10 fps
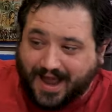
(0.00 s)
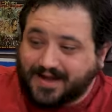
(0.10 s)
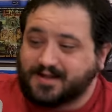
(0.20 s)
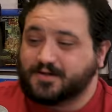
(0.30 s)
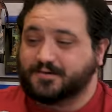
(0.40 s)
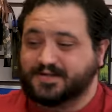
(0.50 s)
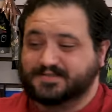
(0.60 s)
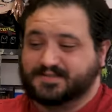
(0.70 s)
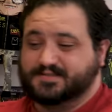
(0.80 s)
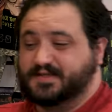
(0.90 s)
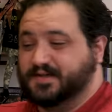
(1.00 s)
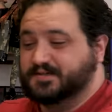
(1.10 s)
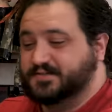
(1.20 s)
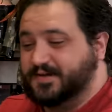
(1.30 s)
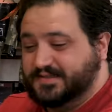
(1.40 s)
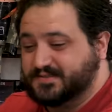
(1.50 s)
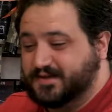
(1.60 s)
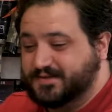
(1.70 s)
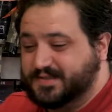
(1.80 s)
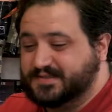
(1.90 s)
I didn't know it existed until I
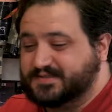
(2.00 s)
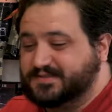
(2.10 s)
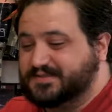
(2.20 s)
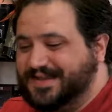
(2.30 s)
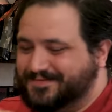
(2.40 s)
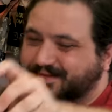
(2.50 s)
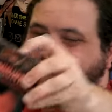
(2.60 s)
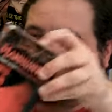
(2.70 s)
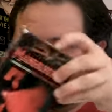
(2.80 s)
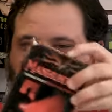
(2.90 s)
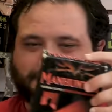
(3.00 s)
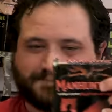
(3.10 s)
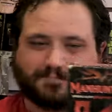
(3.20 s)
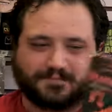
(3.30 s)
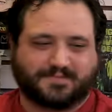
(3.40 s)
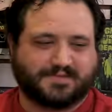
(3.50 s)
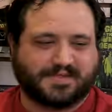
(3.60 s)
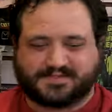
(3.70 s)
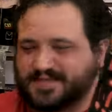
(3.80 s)
saw this. Not this, this